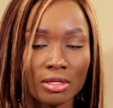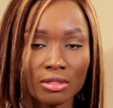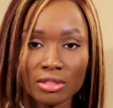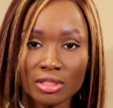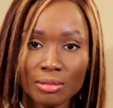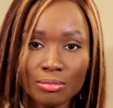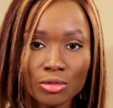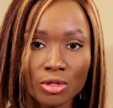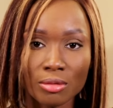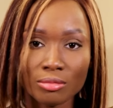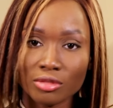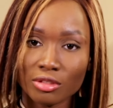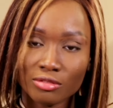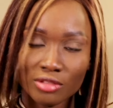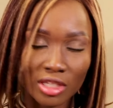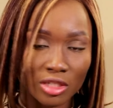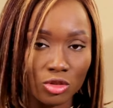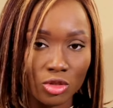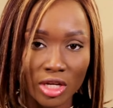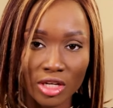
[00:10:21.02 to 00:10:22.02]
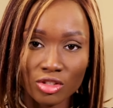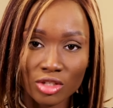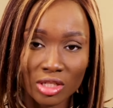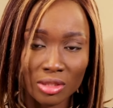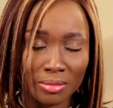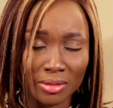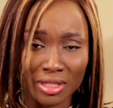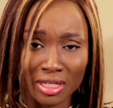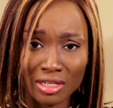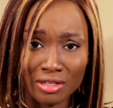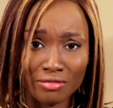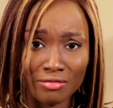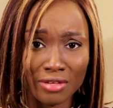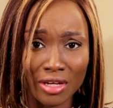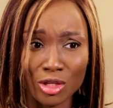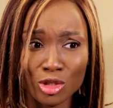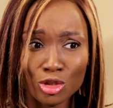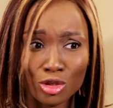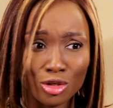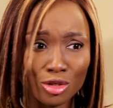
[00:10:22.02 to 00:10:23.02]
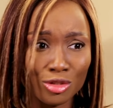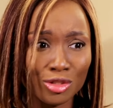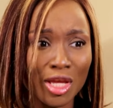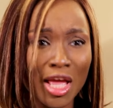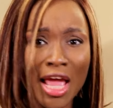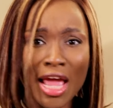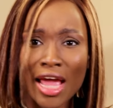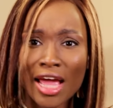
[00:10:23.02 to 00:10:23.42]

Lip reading: symptoms of sexually transmitted infections,